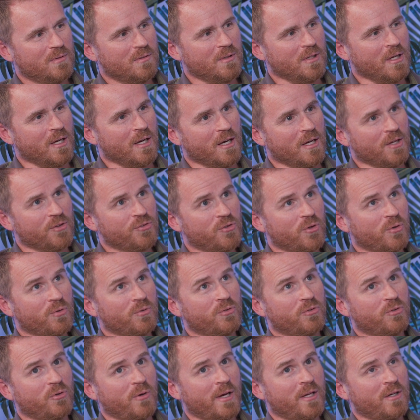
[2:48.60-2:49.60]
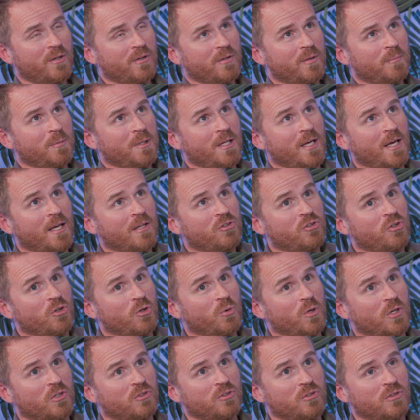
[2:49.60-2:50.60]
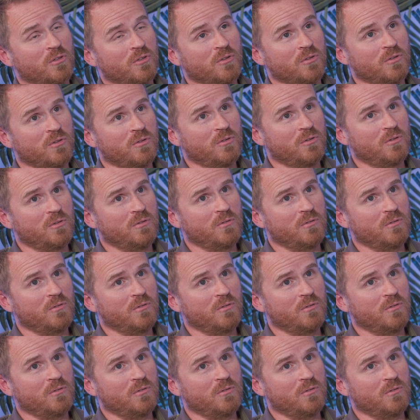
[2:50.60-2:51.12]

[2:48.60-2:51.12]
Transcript: Yeah. So to answer your question,